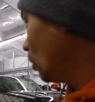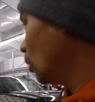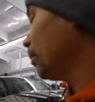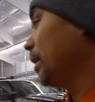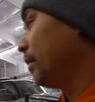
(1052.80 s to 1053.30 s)

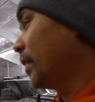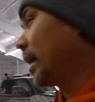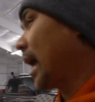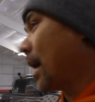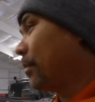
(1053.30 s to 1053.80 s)
would be very
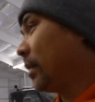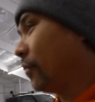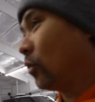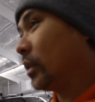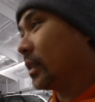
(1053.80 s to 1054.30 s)
happy
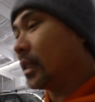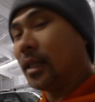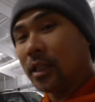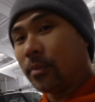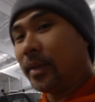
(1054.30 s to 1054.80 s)
for just a
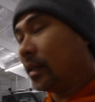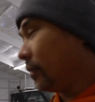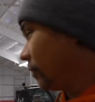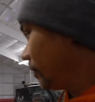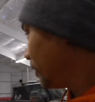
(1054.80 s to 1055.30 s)
little bit
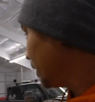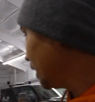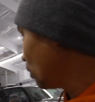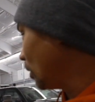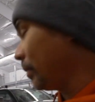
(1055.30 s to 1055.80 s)
of
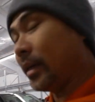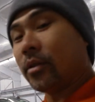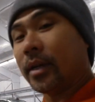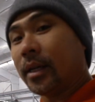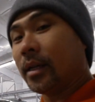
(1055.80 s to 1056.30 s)
equipment,
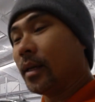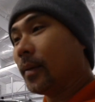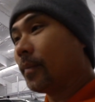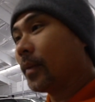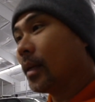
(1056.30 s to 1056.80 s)
right?
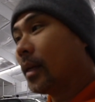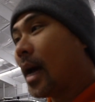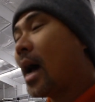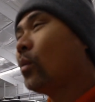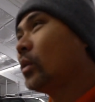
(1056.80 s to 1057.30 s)

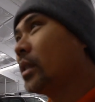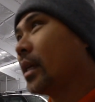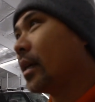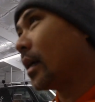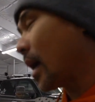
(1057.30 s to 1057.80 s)
I was there.